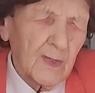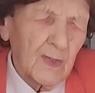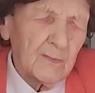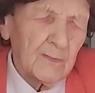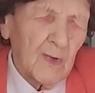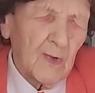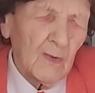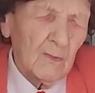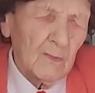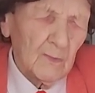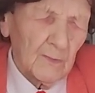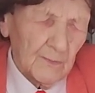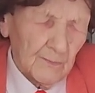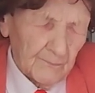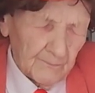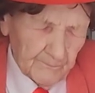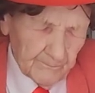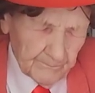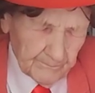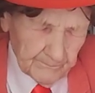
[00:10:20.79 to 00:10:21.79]
Keep going.
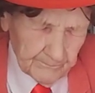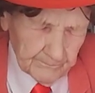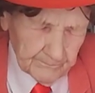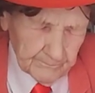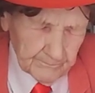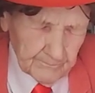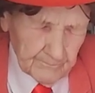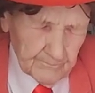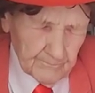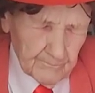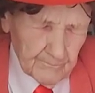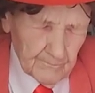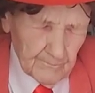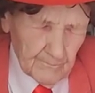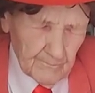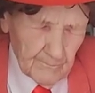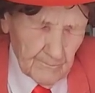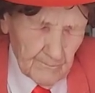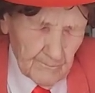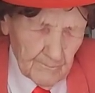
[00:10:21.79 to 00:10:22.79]
Humane
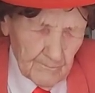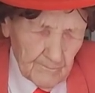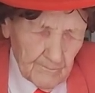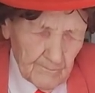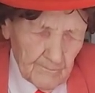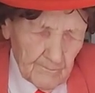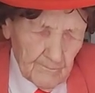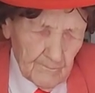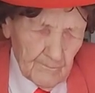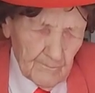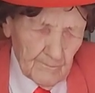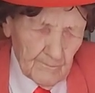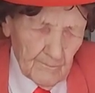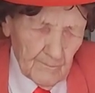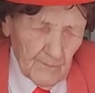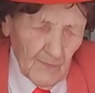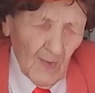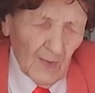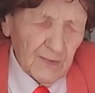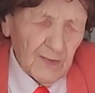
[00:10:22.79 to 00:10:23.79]
Society in
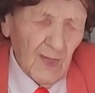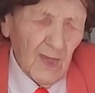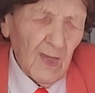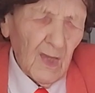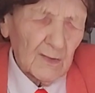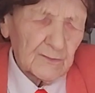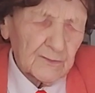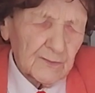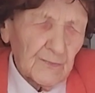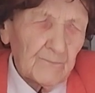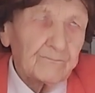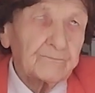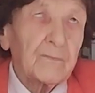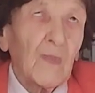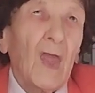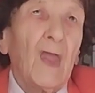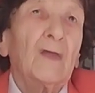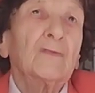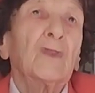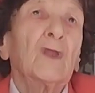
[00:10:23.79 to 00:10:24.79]
Torrington. Yes,
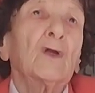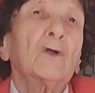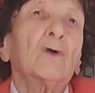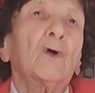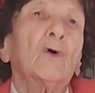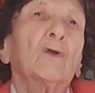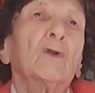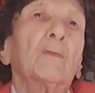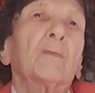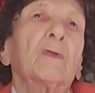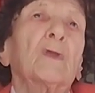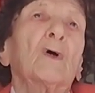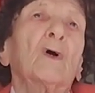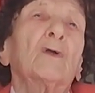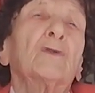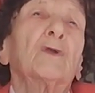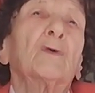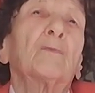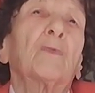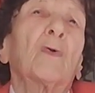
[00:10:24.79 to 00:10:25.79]
and they're going to be
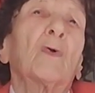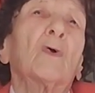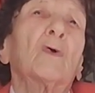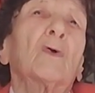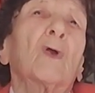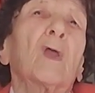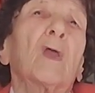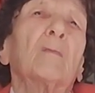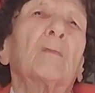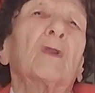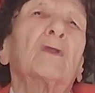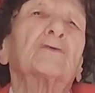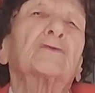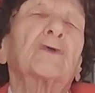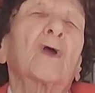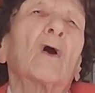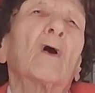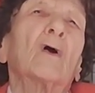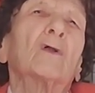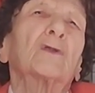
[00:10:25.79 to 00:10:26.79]
on your program, and it's
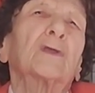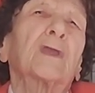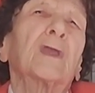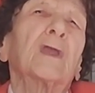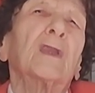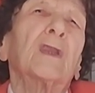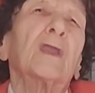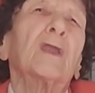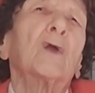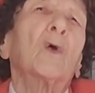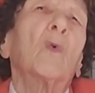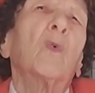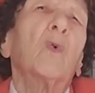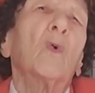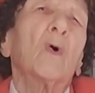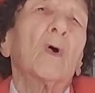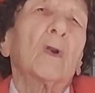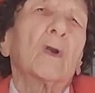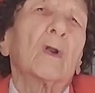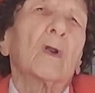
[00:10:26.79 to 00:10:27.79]
called Kitty
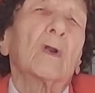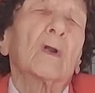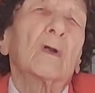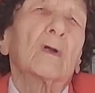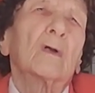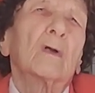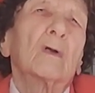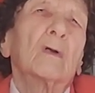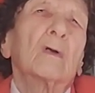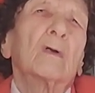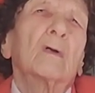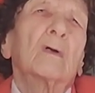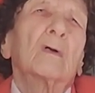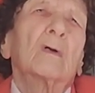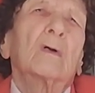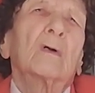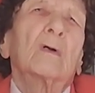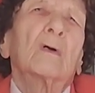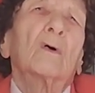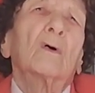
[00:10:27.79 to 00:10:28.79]
Quarter.
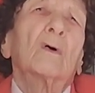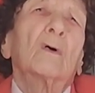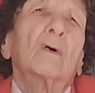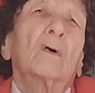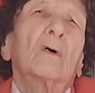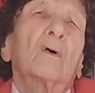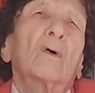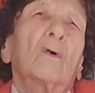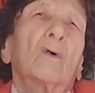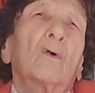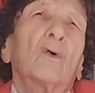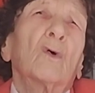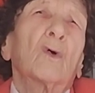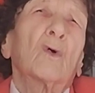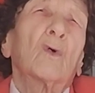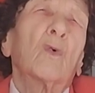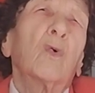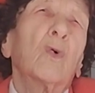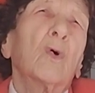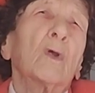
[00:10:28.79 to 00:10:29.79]
Or
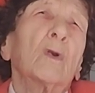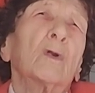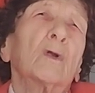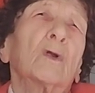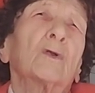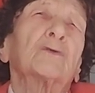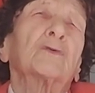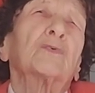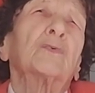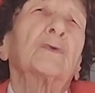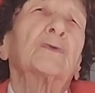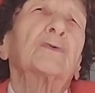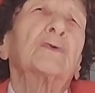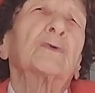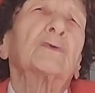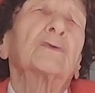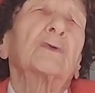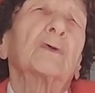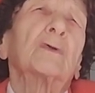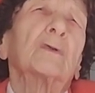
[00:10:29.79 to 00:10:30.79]
quarters, which
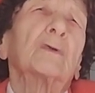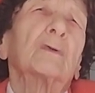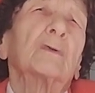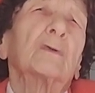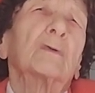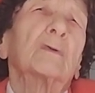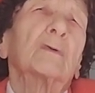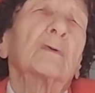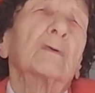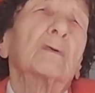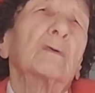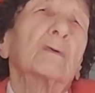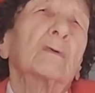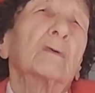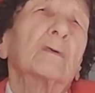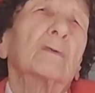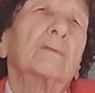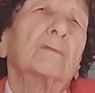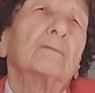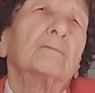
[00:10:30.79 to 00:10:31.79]
is it?
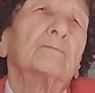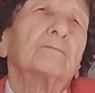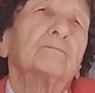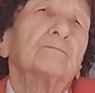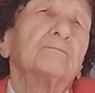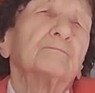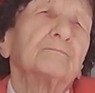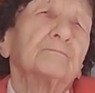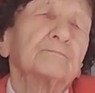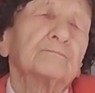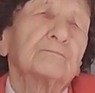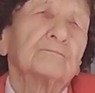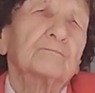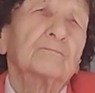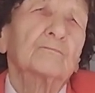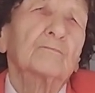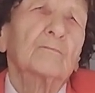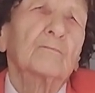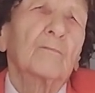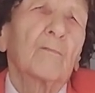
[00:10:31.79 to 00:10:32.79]
It's Kitty
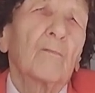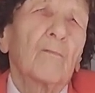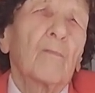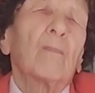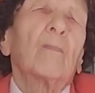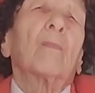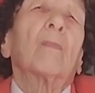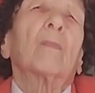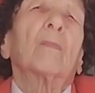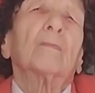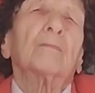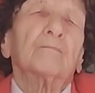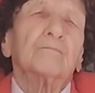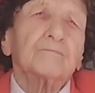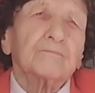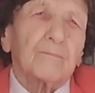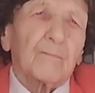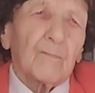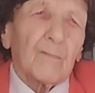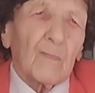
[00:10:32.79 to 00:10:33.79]
Quarter.
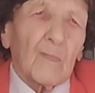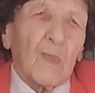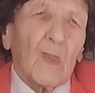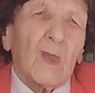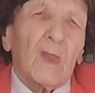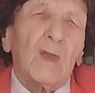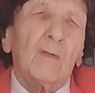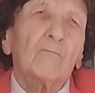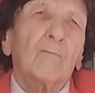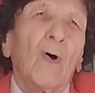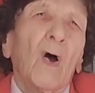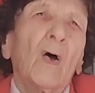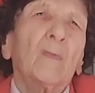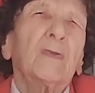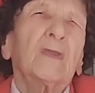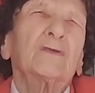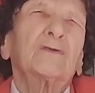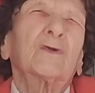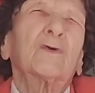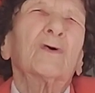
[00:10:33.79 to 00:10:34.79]
And
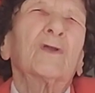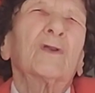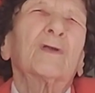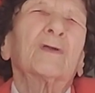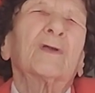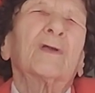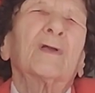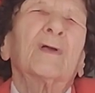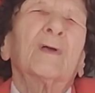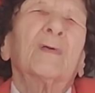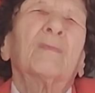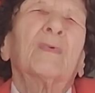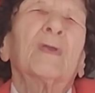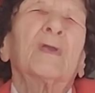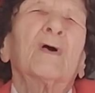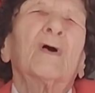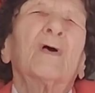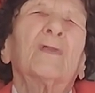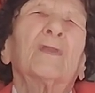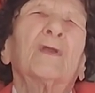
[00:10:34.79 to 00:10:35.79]
Bobby's going to
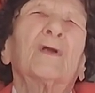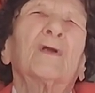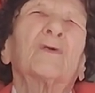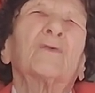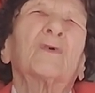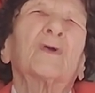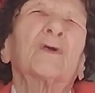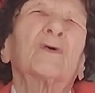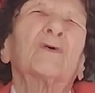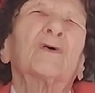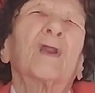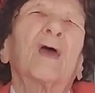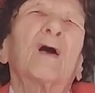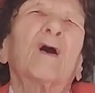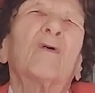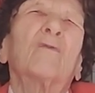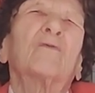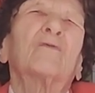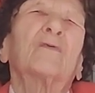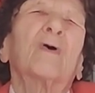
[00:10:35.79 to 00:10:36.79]
be on there, and we're going to
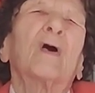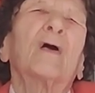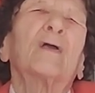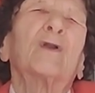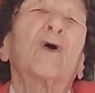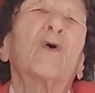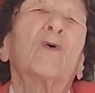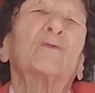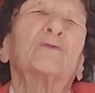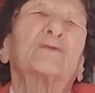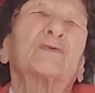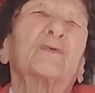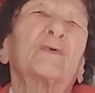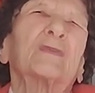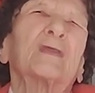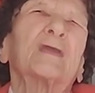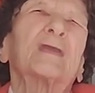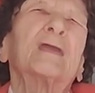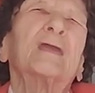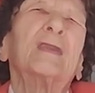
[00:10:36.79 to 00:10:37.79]
help find homes for
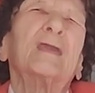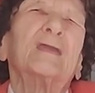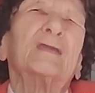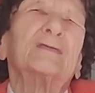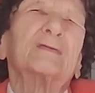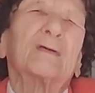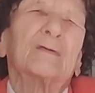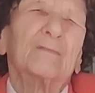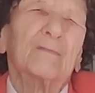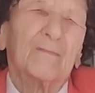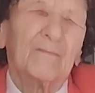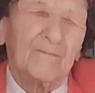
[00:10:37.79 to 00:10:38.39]
the kitties.